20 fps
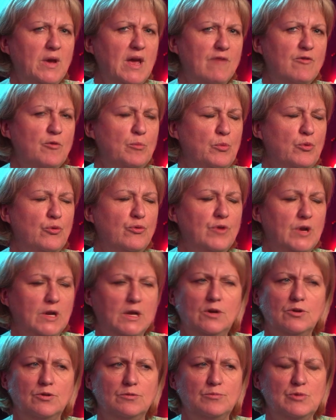have a pretty
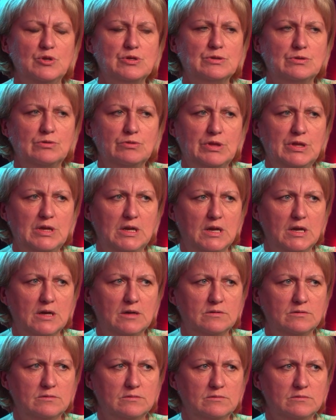good musical
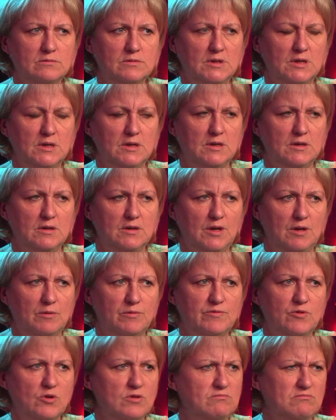theatre.
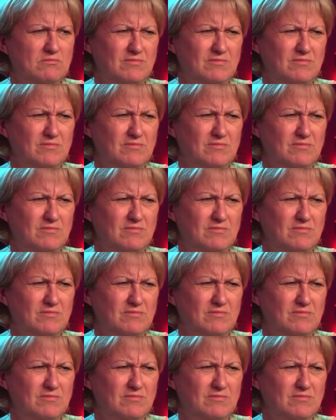We've got